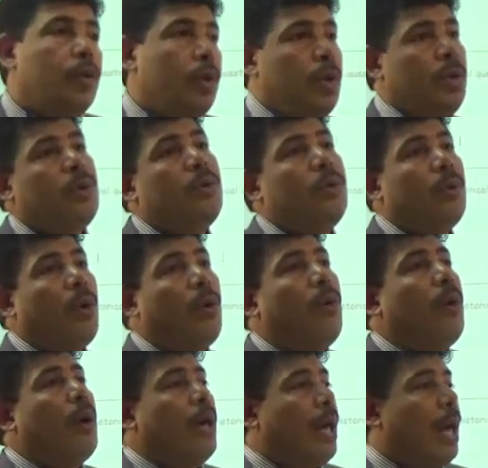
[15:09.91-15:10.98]
Do you
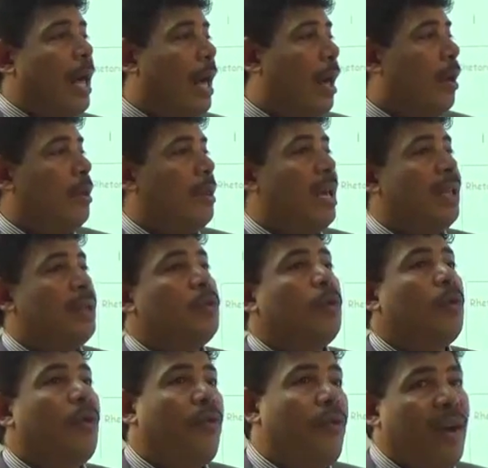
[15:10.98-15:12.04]
know
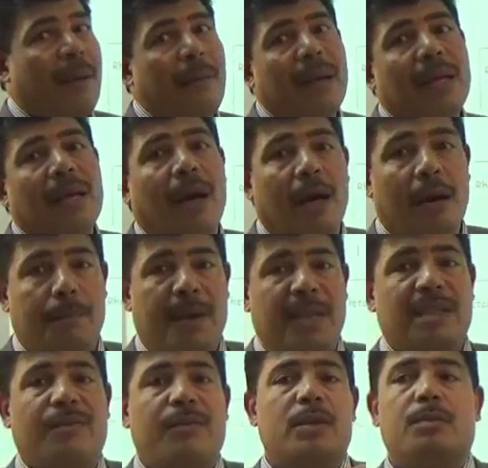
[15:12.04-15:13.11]
that your family are
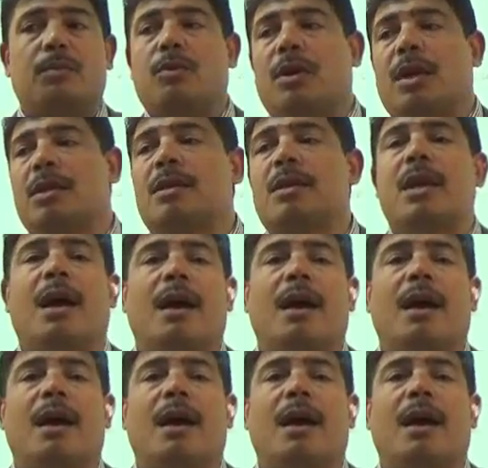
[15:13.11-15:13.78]
passive smokers?